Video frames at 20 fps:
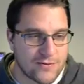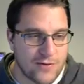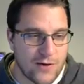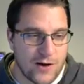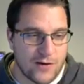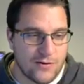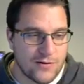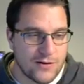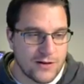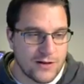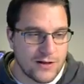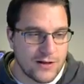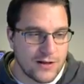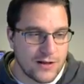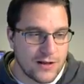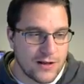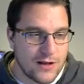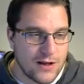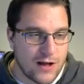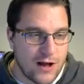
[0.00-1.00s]
Well,
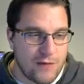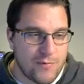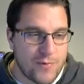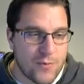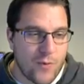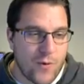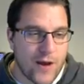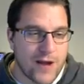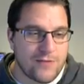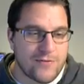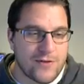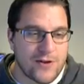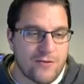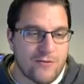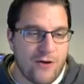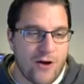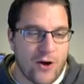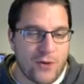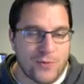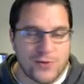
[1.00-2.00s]
I've been waiting for the
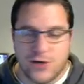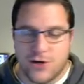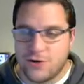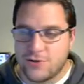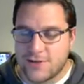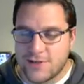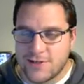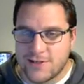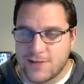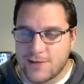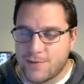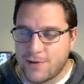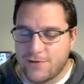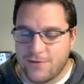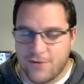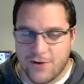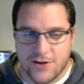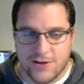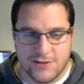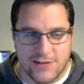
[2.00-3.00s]
right opportunity to take my
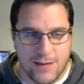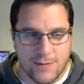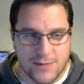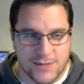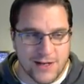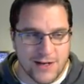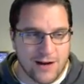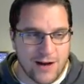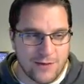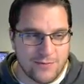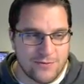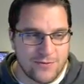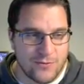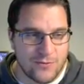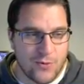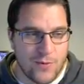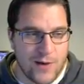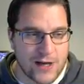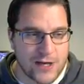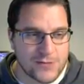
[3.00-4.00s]
first steps in club
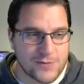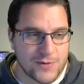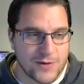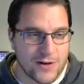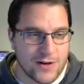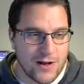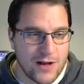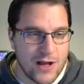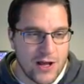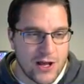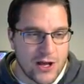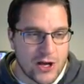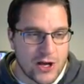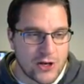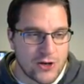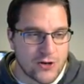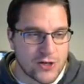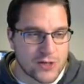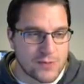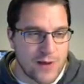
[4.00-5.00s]
football management.
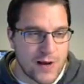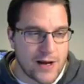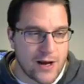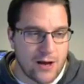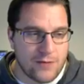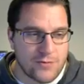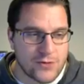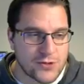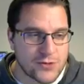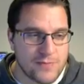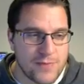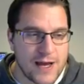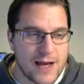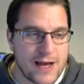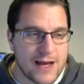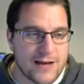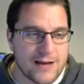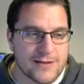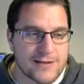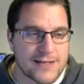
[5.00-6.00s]
Can you explain? I'm just
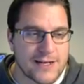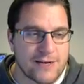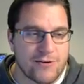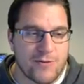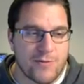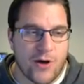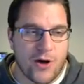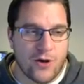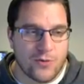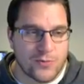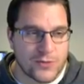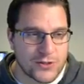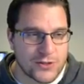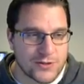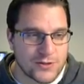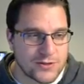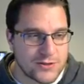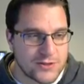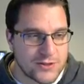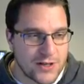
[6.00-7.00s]
merely considering my
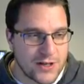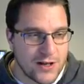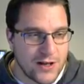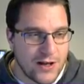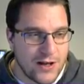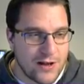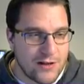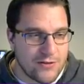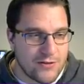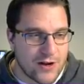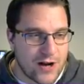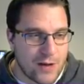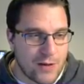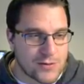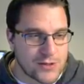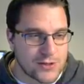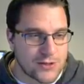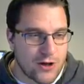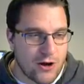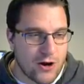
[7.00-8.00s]
options. The club
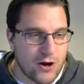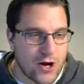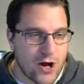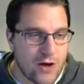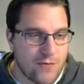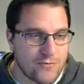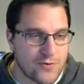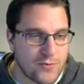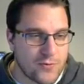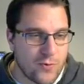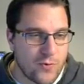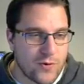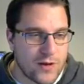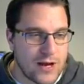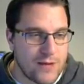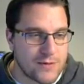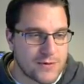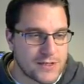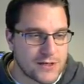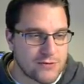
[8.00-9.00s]
is entirely comfortable with
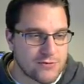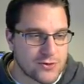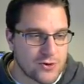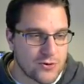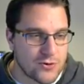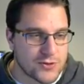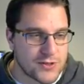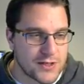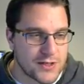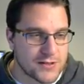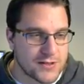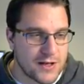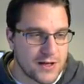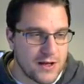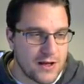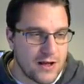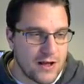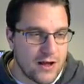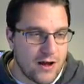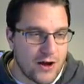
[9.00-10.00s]
limited resources.
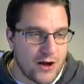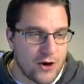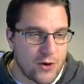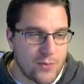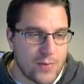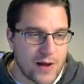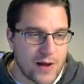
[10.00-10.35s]
I know I'll be